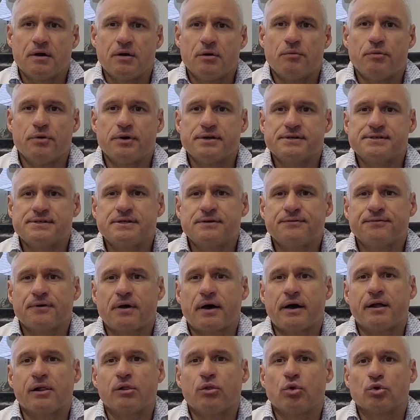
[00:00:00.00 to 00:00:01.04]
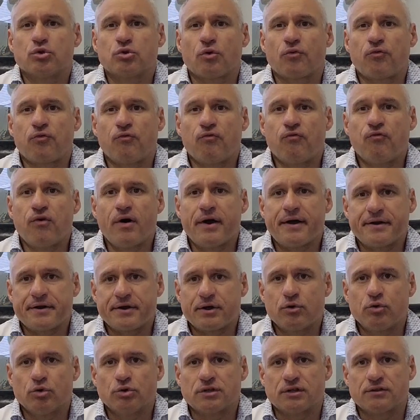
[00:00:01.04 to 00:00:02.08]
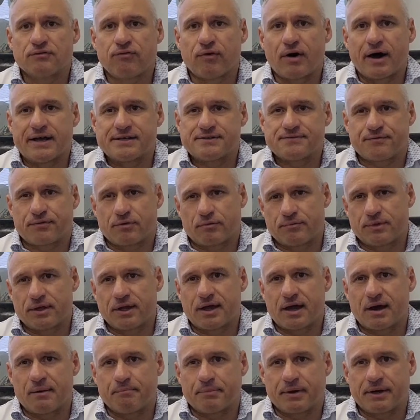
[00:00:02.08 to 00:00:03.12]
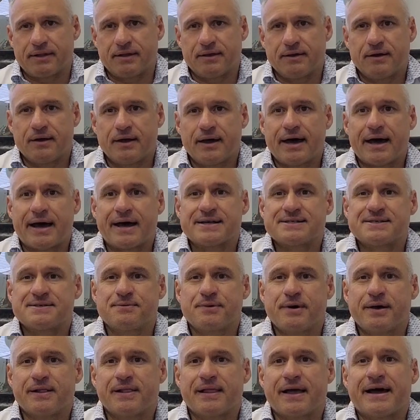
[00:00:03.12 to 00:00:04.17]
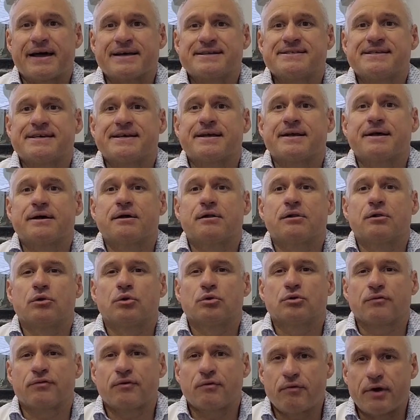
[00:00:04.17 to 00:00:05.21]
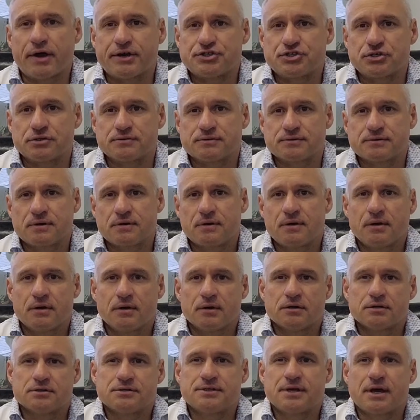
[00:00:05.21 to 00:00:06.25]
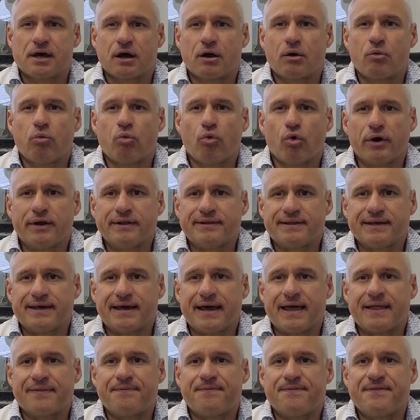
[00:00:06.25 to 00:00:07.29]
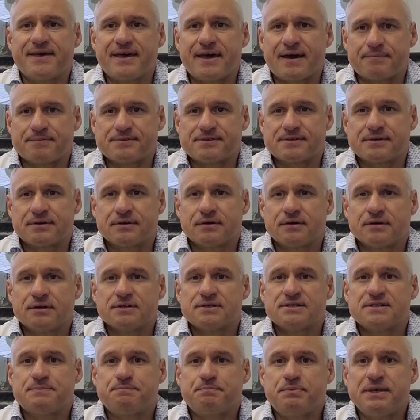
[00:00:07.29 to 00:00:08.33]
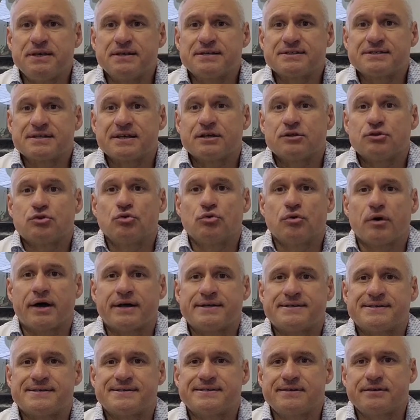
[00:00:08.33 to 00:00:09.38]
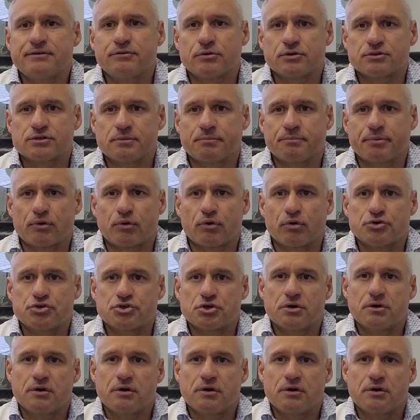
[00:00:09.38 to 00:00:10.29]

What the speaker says: We received a lot of very good advice from the company, as well as a lot of questions. Their quality and depth speaks to a serious approach.